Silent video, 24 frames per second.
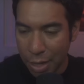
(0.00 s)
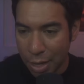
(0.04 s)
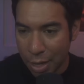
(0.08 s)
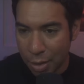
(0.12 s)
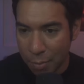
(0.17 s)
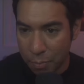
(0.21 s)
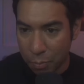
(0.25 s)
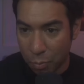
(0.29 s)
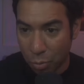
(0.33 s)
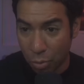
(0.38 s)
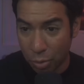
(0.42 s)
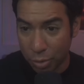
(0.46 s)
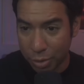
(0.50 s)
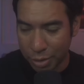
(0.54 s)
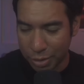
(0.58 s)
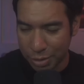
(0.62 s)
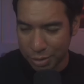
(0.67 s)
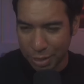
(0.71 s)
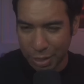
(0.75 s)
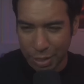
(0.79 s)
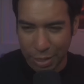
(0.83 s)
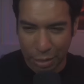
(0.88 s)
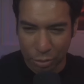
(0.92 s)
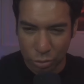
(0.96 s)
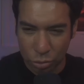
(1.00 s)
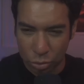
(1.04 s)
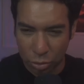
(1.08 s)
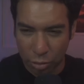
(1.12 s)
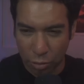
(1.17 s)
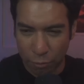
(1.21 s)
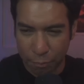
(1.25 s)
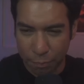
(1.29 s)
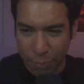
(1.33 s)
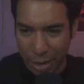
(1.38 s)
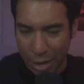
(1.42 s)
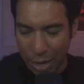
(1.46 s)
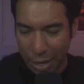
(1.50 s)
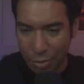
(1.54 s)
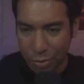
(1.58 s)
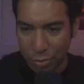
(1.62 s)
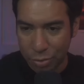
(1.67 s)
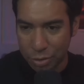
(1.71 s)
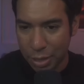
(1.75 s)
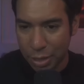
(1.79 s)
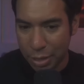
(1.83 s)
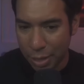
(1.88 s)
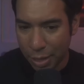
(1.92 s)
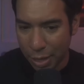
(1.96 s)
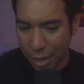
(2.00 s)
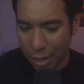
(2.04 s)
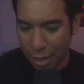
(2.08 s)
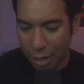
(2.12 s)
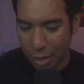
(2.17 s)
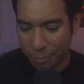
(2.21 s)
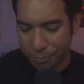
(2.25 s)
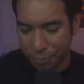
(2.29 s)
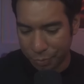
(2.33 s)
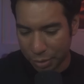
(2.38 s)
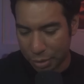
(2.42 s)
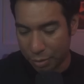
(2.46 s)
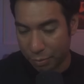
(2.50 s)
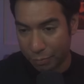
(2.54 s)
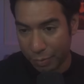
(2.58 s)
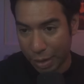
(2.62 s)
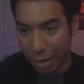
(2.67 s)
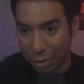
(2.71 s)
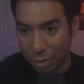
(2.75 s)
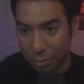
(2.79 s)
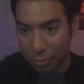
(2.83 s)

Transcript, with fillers: more than say like 12 pounds, um, the vacuum